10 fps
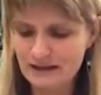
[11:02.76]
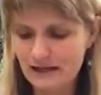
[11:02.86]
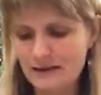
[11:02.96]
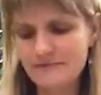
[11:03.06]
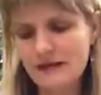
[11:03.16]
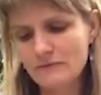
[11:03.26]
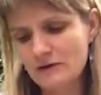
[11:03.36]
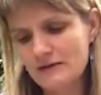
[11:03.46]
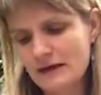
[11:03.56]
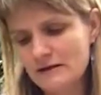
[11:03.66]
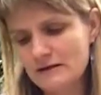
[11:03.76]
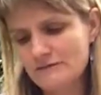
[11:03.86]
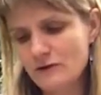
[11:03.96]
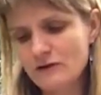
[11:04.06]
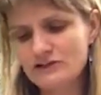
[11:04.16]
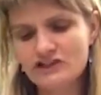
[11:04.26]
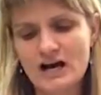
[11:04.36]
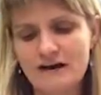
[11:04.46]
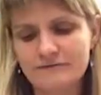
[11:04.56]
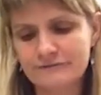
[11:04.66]
Um, they were, they, the
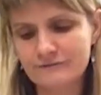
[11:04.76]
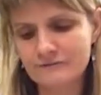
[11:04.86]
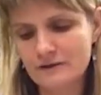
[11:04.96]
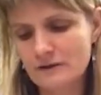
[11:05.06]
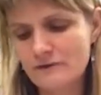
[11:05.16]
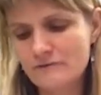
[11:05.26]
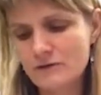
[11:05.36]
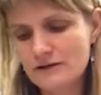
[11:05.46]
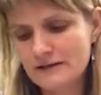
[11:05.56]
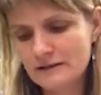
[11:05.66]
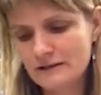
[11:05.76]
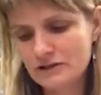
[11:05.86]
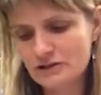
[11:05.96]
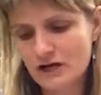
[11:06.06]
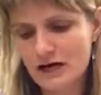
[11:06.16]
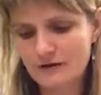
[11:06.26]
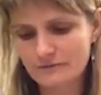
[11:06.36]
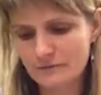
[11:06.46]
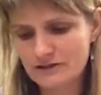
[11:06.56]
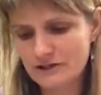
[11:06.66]
Wolkenschaf.
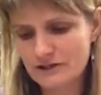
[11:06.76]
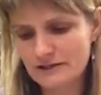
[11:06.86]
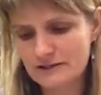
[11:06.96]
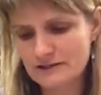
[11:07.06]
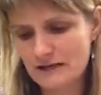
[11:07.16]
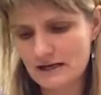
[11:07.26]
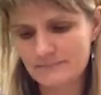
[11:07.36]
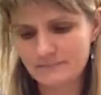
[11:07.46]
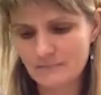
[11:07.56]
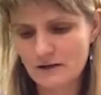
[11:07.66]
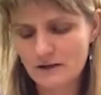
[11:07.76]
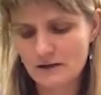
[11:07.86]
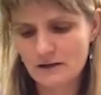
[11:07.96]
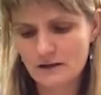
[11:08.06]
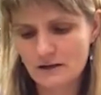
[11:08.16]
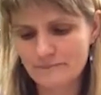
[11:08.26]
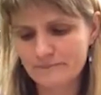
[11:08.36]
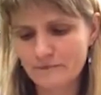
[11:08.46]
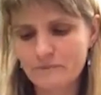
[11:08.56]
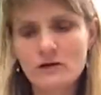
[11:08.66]
Wolkenschaf, which is, um,
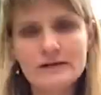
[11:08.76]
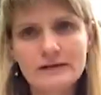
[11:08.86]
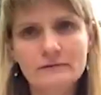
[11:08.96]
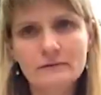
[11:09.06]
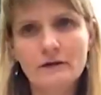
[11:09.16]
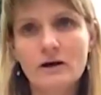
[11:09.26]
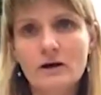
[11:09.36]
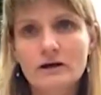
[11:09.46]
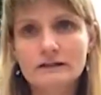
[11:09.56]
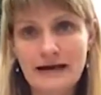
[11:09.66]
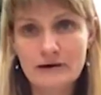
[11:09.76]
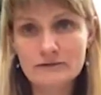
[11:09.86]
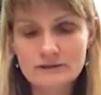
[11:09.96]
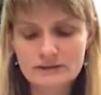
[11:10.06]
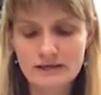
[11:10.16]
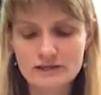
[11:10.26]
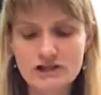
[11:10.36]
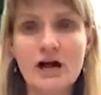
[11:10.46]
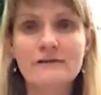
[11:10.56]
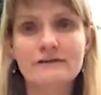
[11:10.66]
um, Wolken are clouds, and
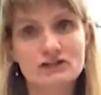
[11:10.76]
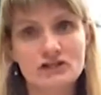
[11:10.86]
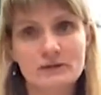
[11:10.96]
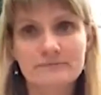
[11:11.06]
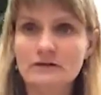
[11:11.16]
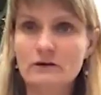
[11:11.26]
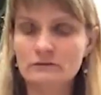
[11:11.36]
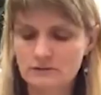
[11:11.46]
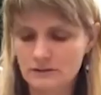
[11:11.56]
Schaf is sheep, so